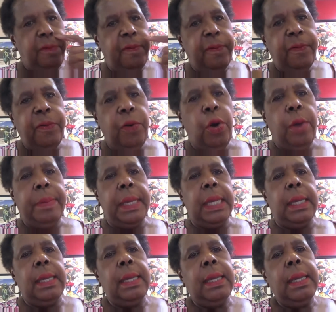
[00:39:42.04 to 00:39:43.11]
for me.
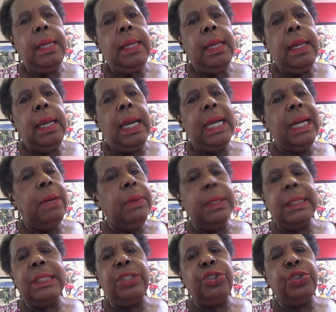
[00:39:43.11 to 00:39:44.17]
And I
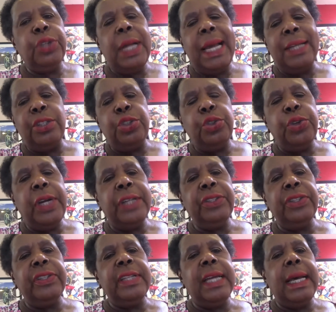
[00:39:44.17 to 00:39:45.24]

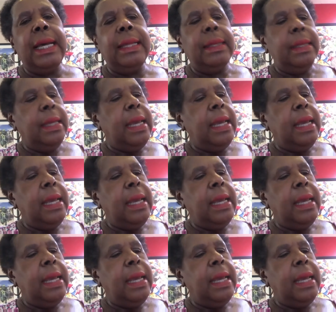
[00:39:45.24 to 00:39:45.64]
treasure that,